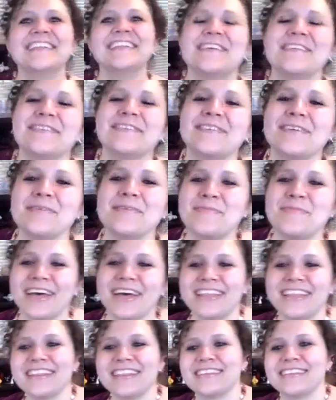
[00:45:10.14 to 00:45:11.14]
Well,
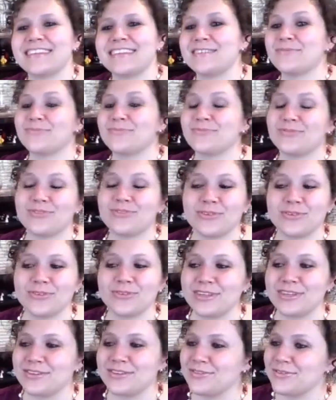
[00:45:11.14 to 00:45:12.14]
Ben, this has
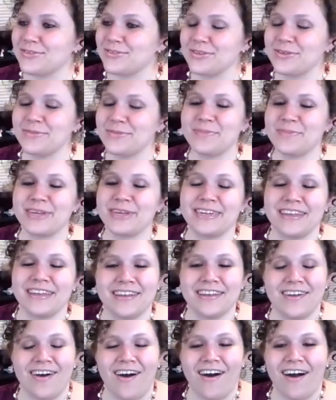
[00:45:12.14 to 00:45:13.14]
truly been
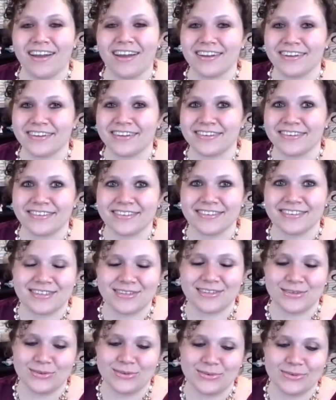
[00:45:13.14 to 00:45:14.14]
an honor
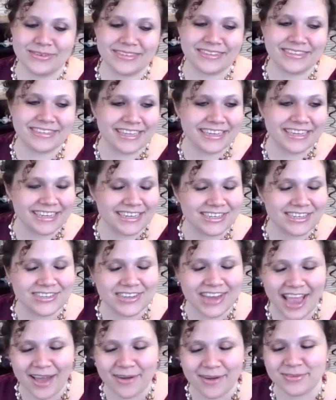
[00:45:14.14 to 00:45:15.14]
to sit and
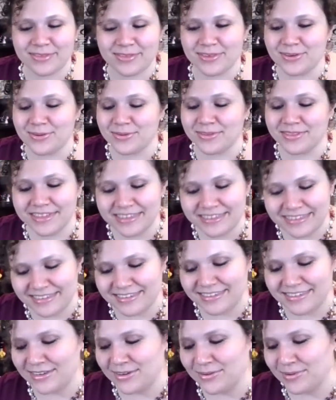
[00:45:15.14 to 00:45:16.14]
chat with you and
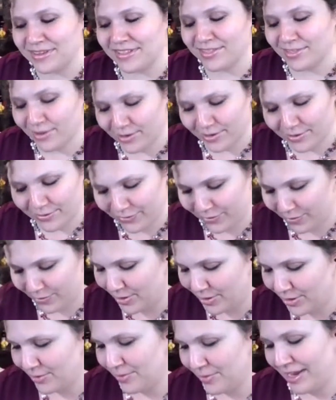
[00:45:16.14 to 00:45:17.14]
listen to you and learn from
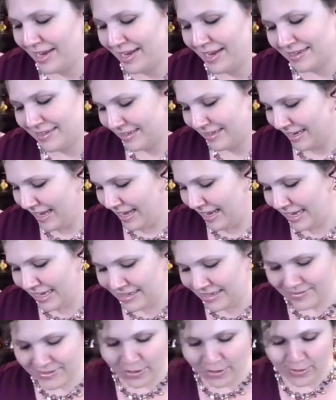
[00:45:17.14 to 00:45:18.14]
you. And
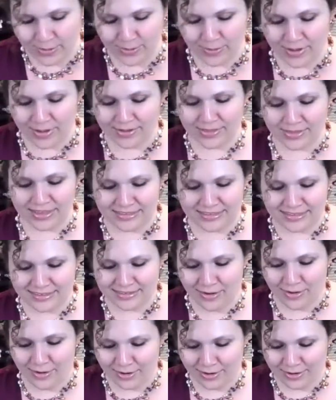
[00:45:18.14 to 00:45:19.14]
even though this is
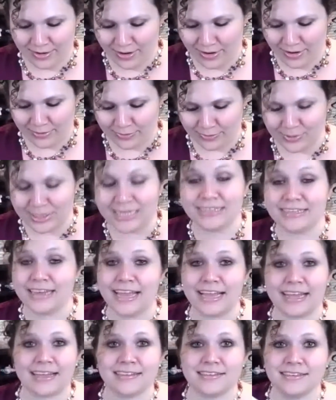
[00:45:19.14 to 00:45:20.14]
our
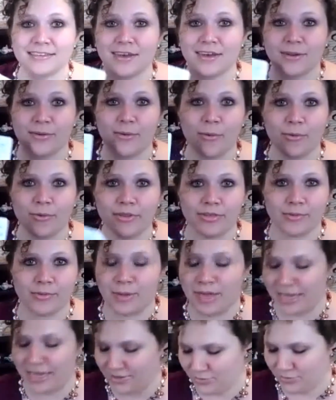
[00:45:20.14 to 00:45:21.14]
retake, I still got a whole other
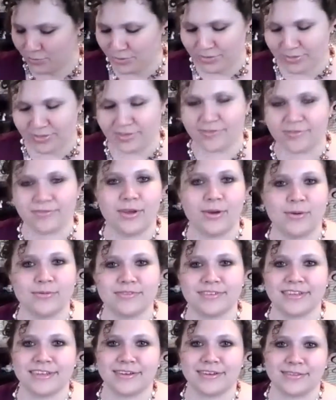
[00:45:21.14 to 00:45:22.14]
page worth of
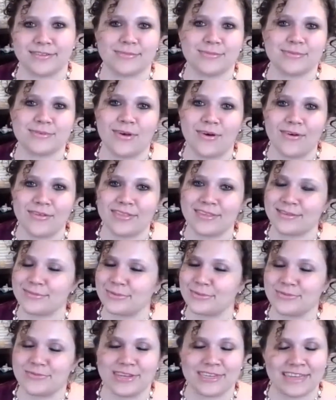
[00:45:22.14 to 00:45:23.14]
notes here. This
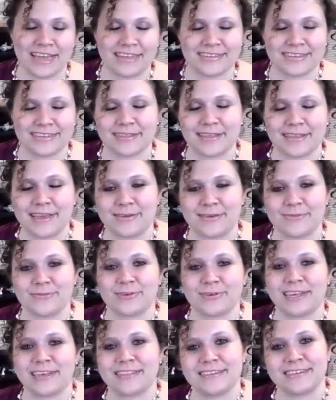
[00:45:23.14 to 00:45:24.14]
was fantastic. Thank you
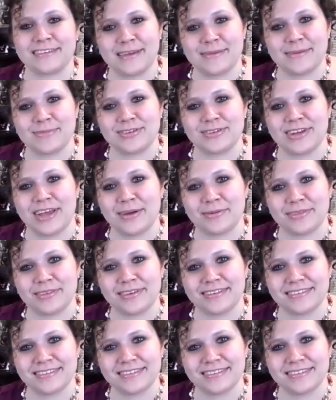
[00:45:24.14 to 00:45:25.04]
for taking the time to chat with us.